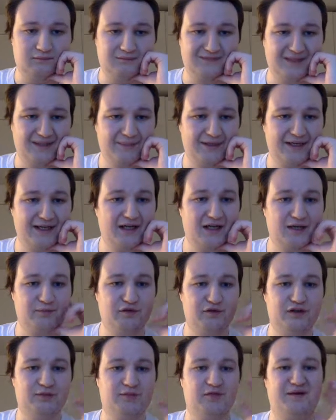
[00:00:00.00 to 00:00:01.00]
But I got to
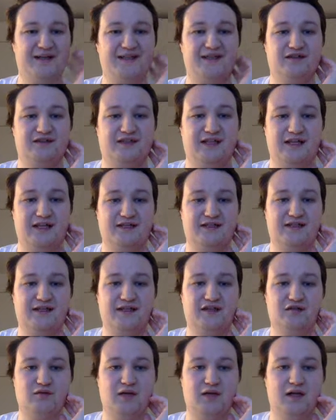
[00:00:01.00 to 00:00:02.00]
put Diplomaticos at a C
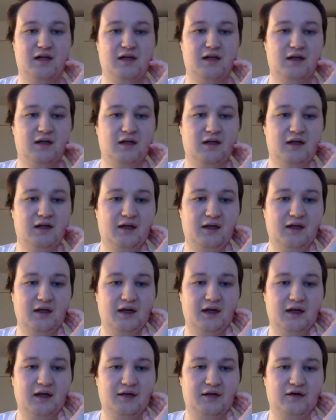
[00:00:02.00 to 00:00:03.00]
as well.
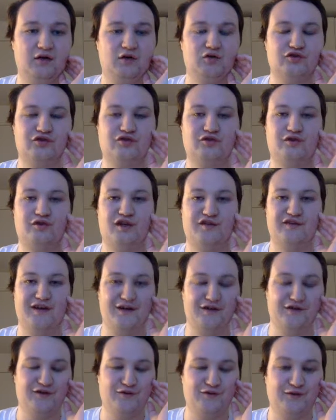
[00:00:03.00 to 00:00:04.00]
The whole story of
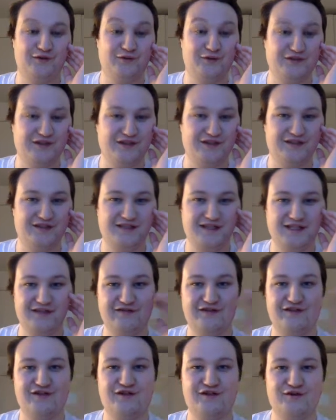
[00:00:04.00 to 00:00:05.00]
how it was
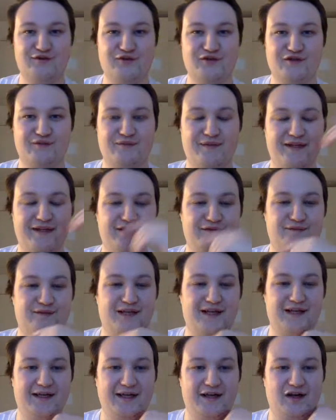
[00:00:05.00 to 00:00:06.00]
conceived too was meant to be
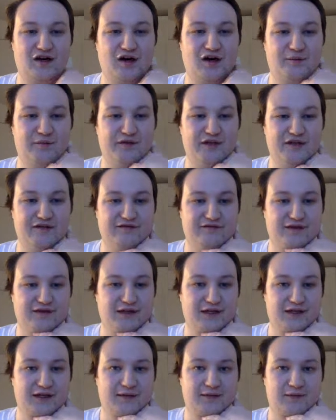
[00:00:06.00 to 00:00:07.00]
like a copy of
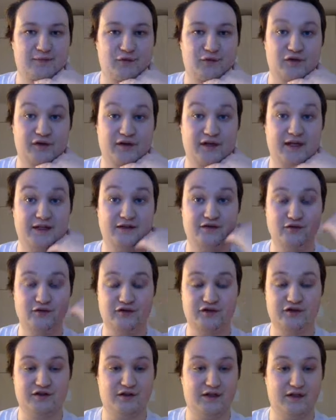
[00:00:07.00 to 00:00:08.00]
Monte Cristo.
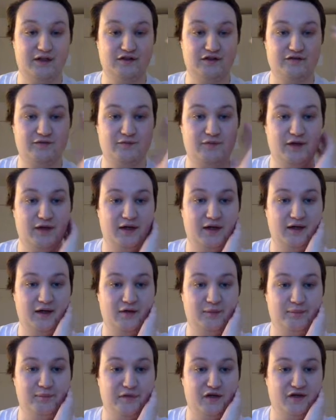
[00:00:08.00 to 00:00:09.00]
They just
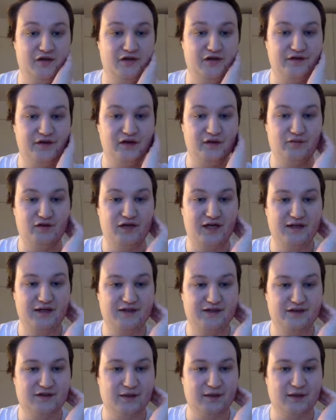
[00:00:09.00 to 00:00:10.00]
mirrored their
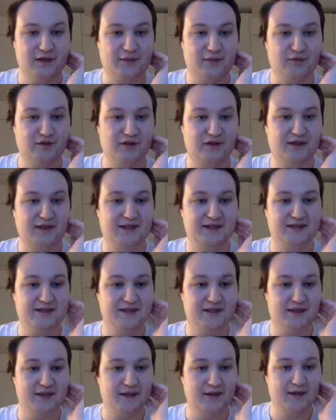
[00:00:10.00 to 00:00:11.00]
brands, so I got to put it at a
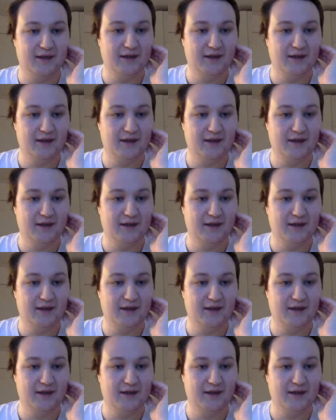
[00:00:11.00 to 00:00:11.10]
C.